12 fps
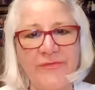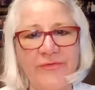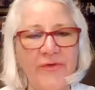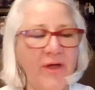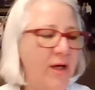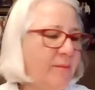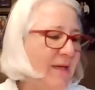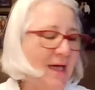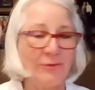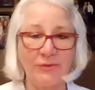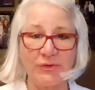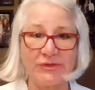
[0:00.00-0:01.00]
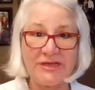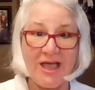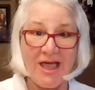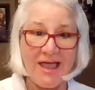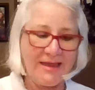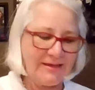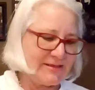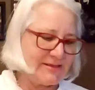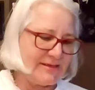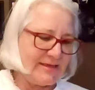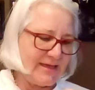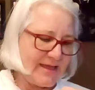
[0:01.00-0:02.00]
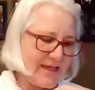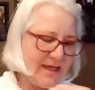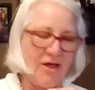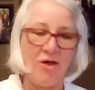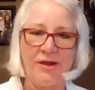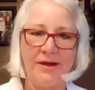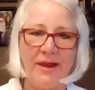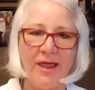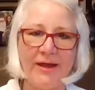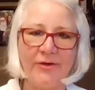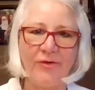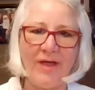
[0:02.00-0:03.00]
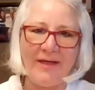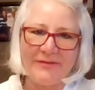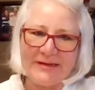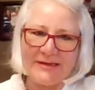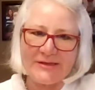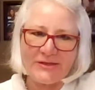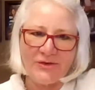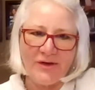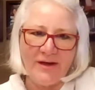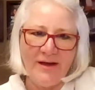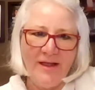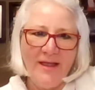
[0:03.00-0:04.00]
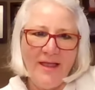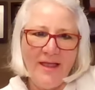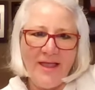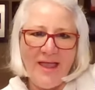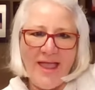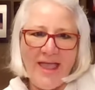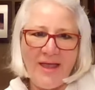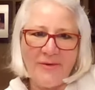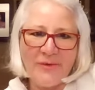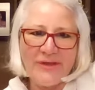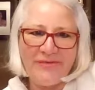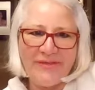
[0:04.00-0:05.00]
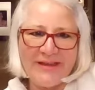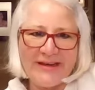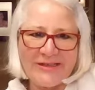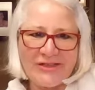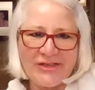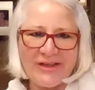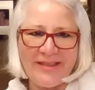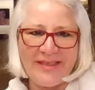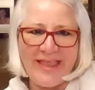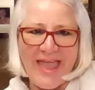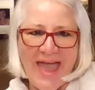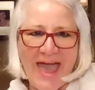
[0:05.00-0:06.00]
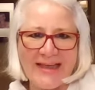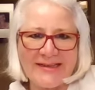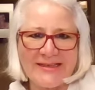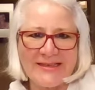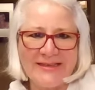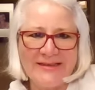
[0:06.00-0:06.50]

from Outdoor Tides, the online crafting store, and we finished the cat.